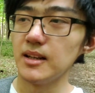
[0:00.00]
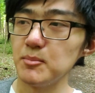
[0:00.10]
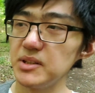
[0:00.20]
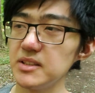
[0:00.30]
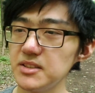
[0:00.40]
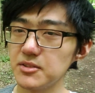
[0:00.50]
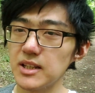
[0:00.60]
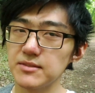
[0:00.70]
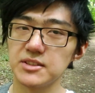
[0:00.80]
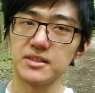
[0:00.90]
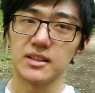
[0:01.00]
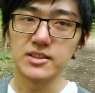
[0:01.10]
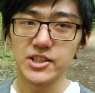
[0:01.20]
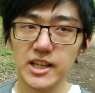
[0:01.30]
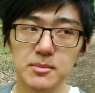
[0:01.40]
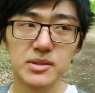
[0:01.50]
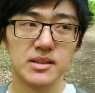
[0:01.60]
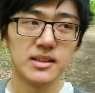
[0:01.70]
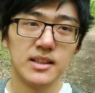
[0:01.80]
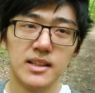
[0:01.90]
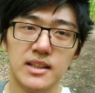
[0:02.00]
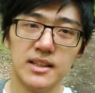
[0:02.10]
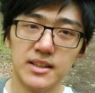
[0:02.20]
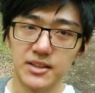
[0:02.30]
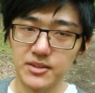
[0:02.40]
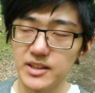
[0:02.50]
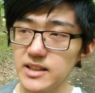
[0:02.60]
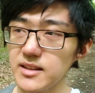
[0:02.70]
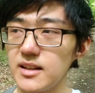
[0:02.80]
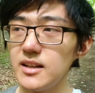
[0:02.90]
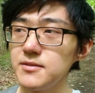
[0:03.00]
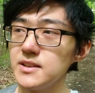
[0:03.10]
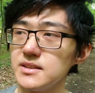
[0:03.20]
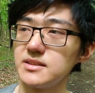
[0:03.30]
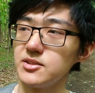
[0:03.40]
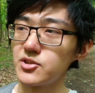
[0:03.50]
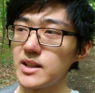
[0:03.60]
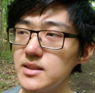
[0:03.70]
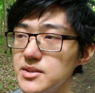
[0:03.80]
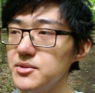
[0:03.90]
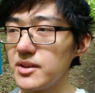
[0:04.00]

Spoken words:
And because you don't have this knowledge gap, you get the confidence to try out new